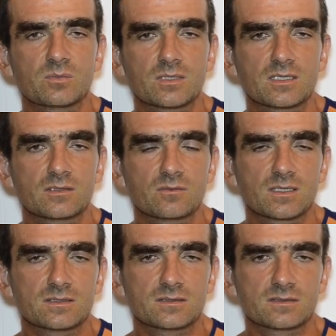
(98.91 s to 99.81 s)
but
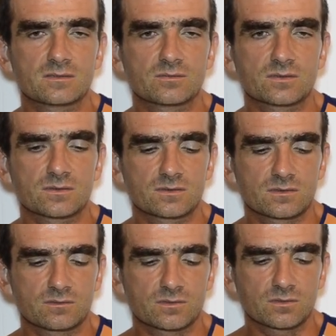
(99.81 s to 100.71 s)
otherwise it was
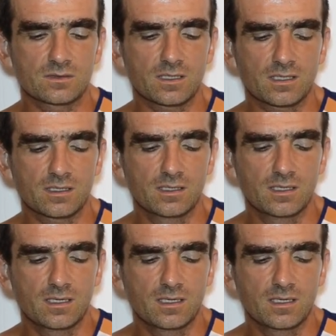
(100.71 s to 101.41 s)
okay.